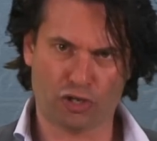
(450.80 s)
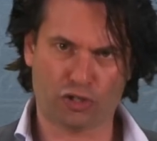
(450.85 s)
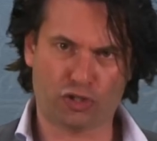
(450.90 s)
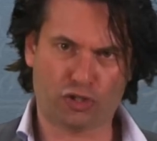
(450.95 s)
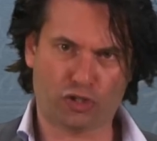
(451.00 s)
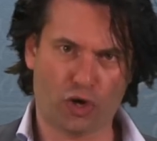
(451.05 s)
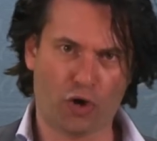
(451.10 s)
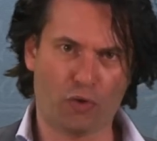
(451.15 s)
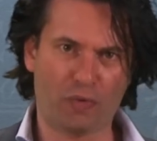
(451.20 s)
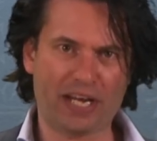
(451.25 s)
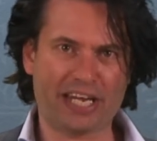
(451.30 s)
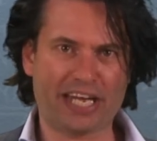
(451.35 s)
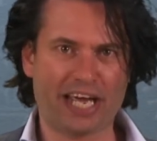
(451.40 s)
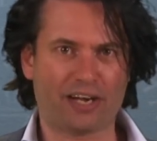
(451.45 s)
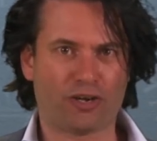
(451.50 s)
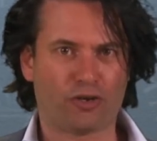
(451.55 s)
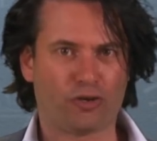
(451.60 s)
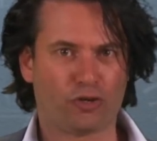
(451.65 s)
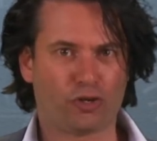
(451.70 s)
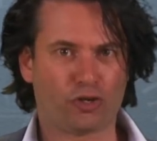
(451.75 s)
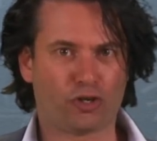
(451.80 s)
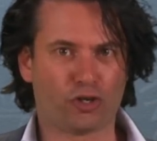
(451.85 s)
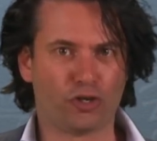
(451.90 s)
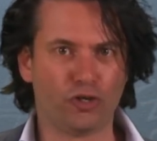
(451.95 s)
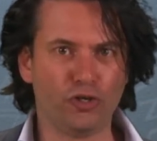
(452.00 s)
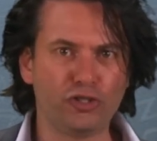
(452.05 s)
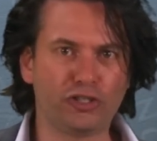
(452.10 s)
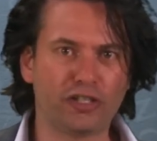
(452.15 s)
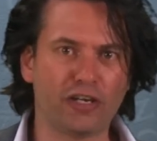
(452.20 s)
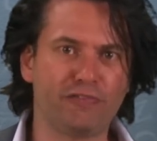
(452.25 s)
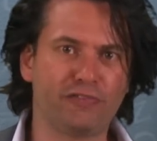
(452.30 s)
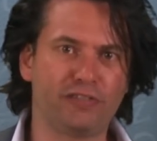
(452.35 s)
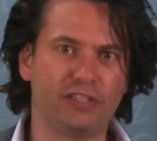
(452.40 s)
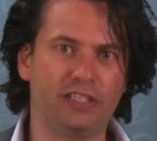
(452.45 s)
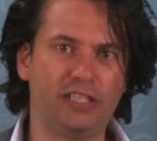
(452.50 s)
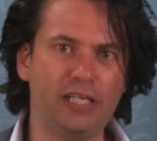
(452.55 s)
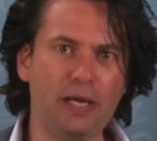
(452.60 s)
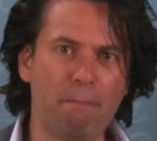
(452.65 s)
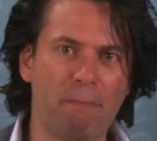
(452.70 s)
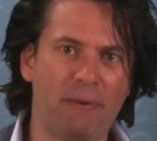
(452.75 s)
So we can conclusively
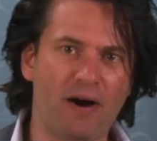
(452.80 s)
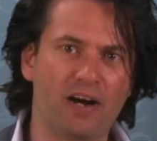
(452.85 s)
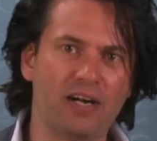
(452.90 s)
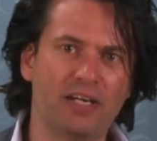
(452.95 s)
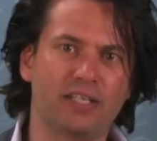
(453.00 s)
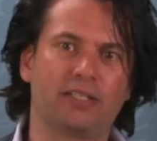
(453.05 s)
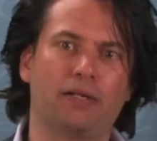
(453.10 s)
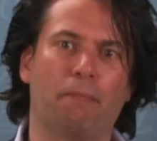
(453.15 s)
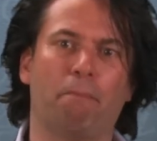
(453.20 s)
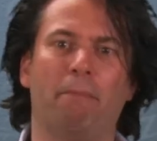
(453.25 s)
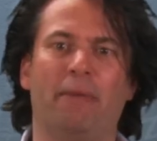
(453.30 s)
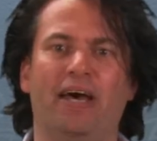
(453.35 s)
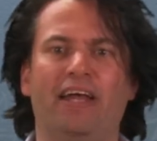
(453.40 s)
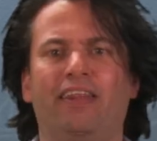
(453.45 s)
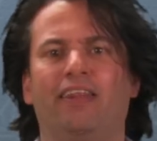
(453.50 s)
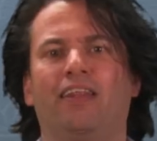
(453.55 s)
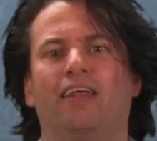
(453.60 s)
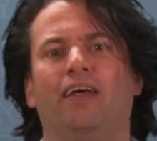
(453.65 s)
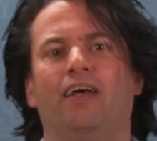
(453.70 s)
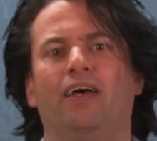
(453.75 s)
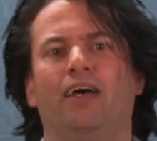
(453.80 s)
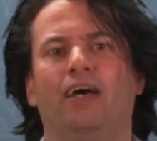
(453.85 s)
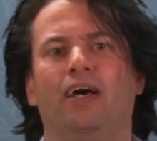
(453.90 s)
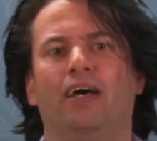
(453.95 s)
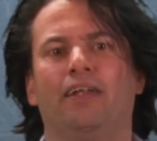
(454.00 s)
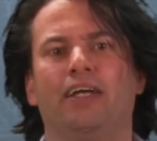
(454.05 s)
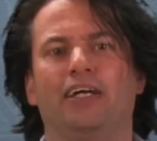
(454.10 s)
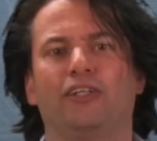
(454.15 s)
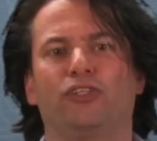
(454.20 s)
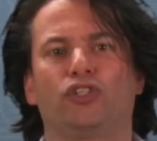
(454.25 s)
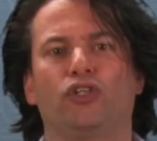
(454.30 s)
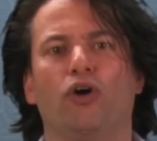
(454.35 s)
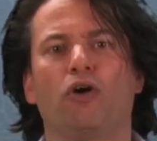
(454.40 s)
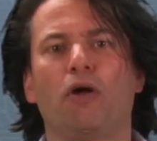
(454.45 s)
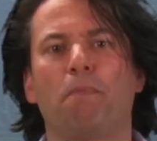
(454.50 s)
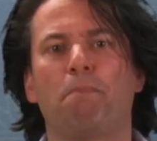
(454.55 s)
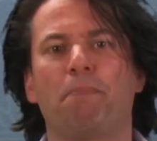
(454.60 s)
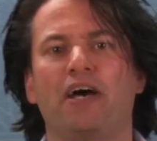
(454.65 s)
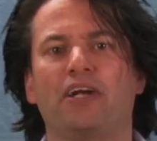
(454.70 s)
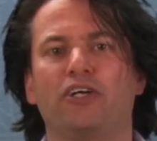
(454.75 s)
debunk the myth that
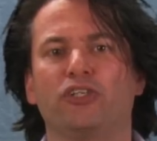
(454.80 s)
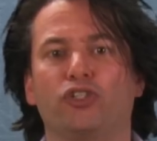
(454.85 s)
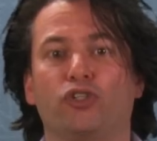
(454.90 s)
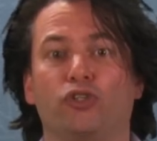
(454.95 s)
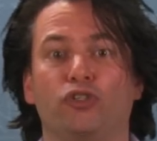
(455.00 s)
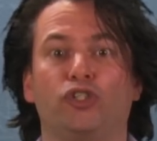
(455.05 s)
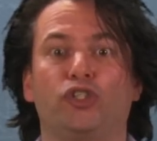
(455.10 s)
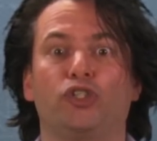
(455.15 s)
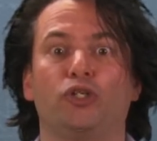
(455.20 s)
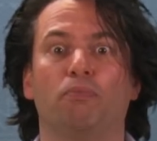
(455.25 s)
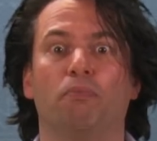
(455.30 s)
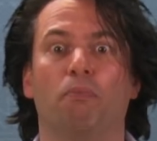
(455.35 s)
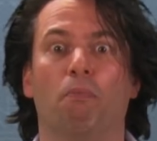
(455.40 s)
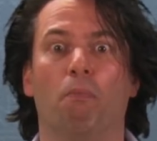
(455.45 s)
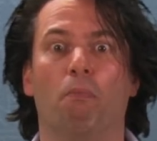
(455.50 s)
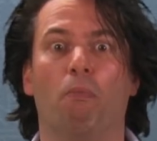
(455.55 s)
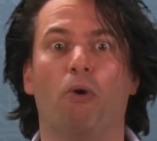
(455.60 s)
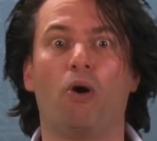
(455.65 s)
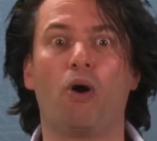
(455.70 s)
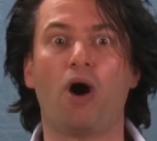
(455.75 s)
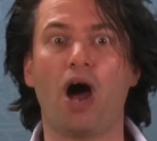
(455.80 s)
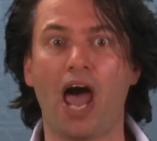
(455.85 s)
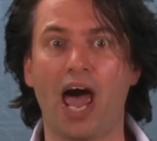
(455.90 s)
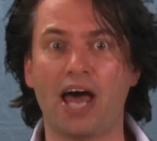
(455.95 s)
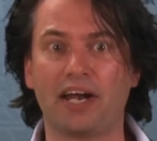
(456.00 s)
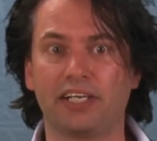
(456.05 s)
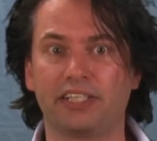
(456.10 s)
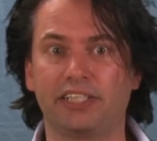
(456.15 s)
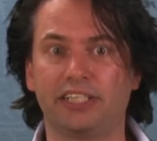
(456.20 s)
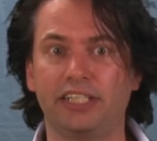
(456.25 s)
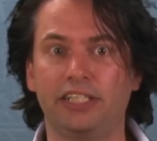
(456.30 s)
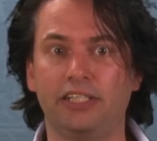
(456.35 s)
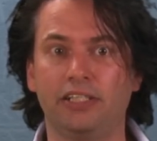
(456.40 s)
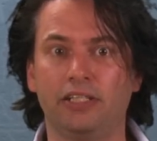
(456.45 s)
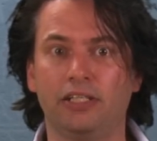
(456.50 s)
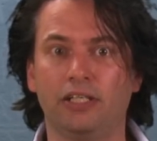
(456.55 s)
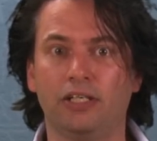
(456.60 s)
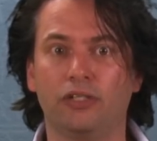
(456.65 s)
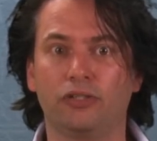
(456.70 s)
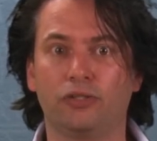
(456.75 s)
solar panels consume more
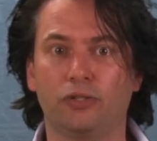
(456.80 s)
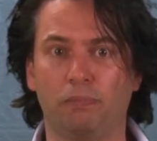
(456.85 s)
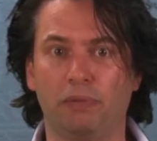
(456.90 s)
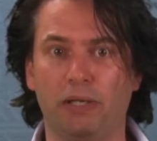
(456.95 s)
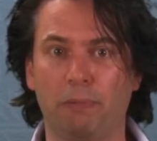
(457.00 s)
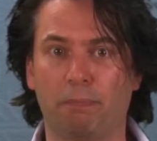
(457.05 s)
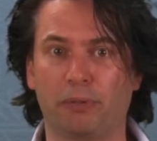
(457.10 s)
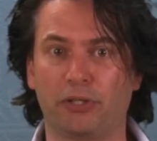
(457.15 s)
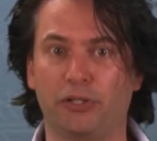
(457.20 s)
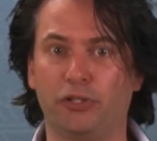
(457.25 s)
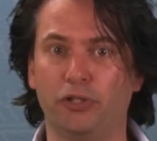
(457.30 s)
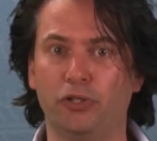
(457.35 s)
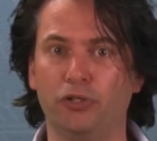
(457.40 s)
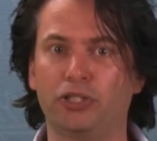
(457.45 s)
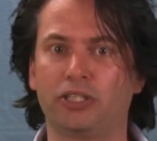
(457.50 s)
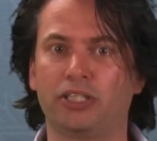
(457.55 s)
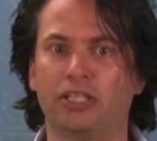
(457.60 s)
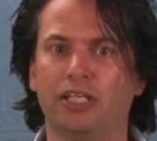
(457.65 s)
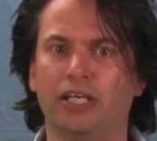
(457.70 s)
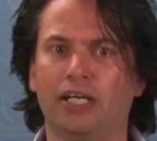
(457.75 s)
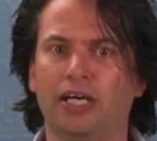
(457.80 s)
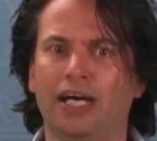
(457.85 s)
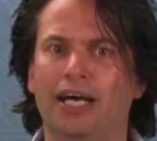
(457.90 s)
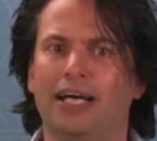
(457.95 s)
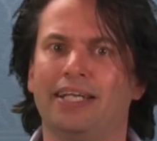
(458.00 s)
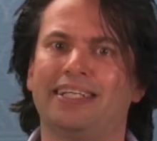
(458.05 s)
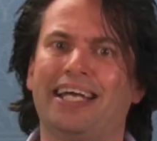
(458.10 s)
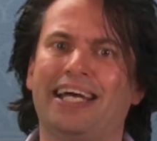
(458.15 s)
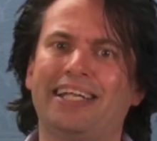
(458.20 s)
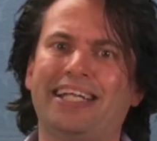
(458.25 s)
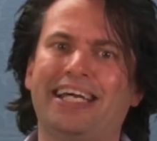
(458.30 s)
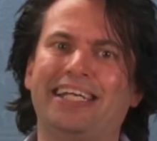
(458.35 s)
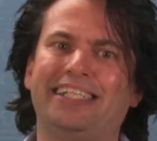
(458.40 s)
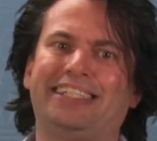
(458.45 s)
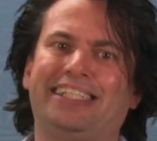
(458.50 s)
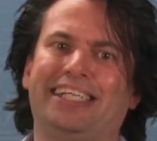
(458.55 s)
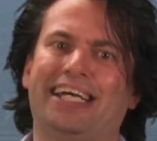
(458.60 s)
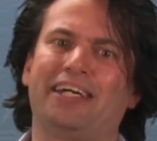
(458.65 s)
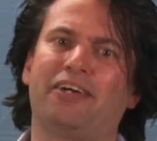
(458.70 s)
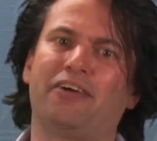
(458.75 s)
energy to be produced than they
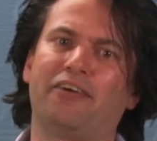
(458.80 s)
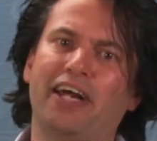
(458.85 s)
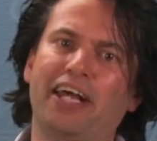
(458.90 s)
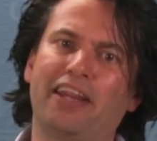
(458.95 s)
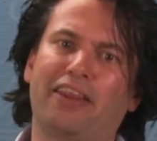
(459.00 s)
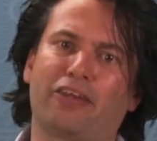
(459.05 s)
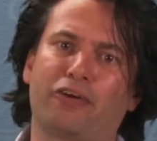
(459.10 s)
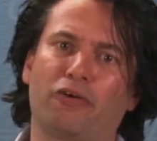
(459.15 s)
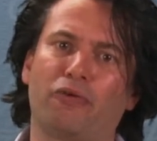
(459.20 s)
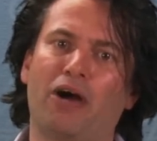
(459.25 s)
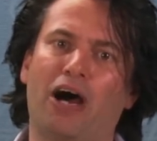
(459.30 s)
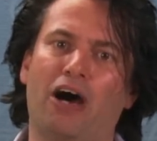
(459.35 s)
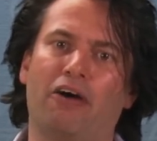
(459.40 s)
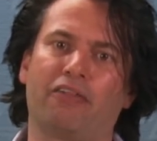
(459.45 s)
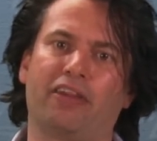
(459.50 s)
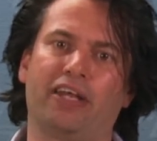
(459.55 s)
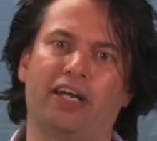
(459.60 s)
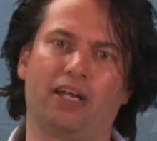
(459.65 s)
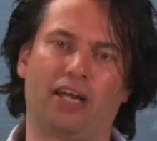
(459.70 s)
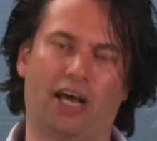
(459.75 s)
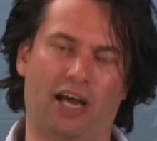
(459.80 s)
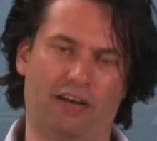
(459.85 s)
generate throughout their